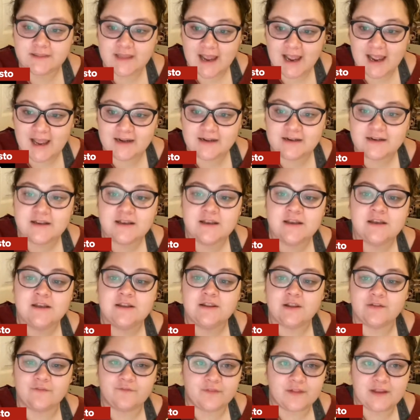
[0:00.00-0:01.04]
that
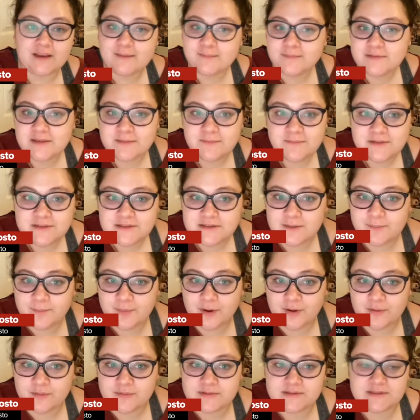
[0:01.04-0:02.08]
the Flames had missed the
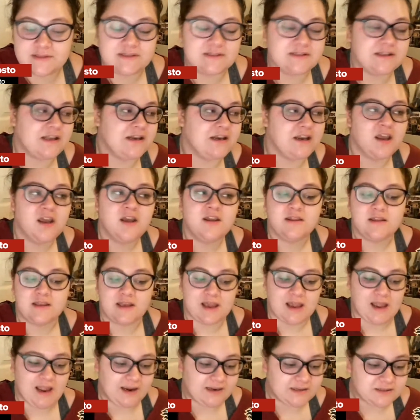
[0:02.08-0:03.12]
postseason.
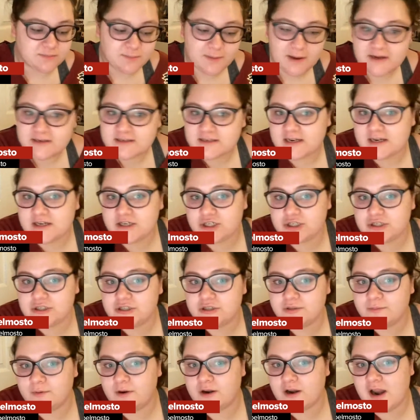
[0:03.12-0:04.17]
The
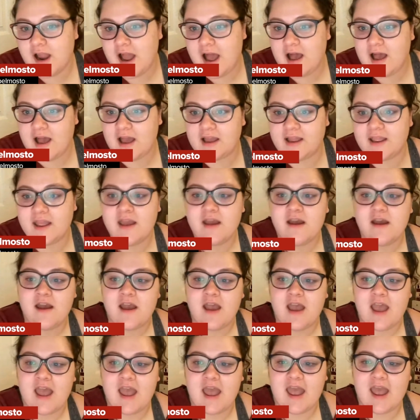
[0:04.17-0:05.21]
expectations were high,
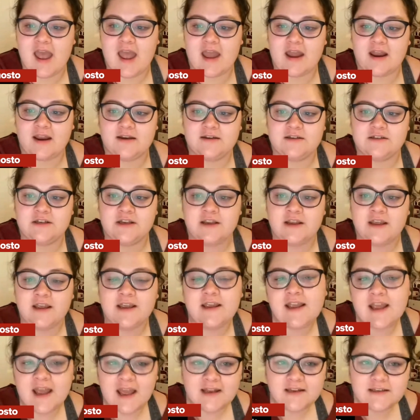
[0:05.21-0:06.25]
and
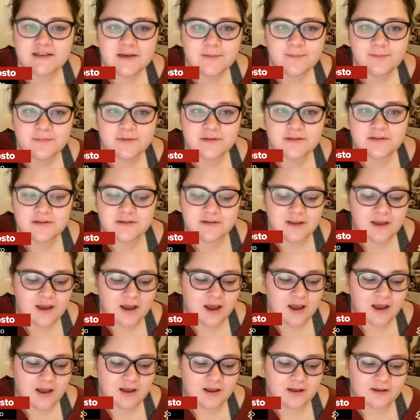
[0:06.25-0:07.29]
he ended up
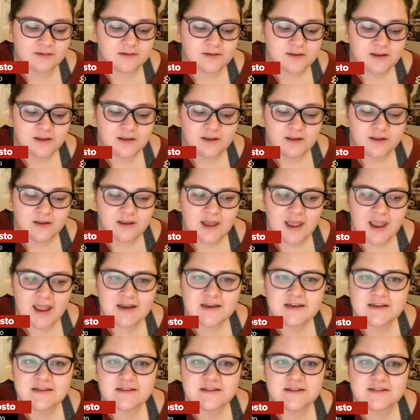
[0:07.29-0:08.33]
uh,
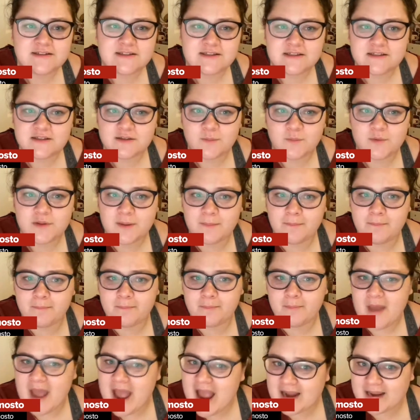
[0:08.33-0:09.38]
ending the season with a
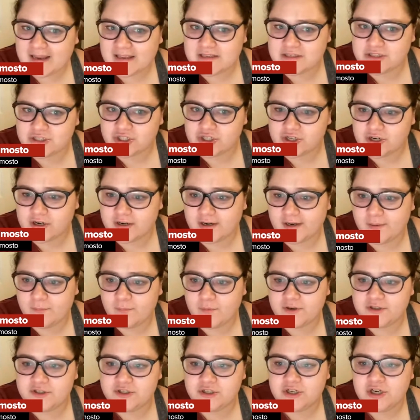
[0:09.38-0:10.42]
back injury,
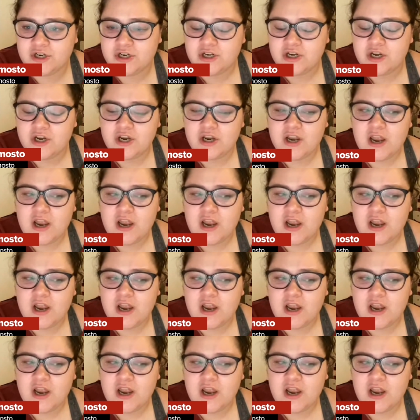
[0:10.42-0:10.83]
which